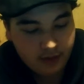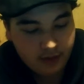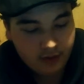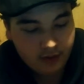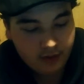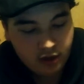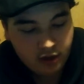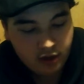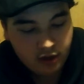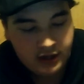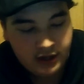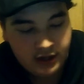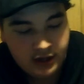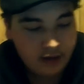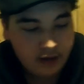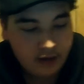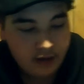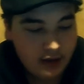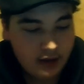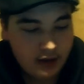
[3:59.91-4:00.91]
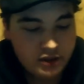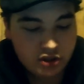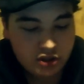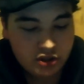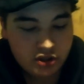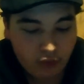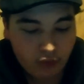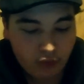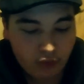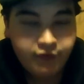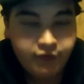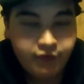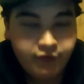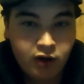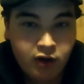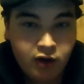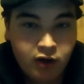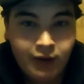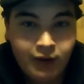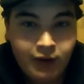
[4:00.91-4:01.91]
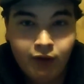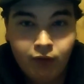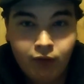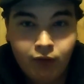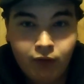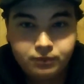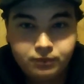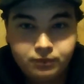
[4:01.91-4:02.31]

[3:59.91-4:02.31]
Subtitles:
13 is called "Farewell."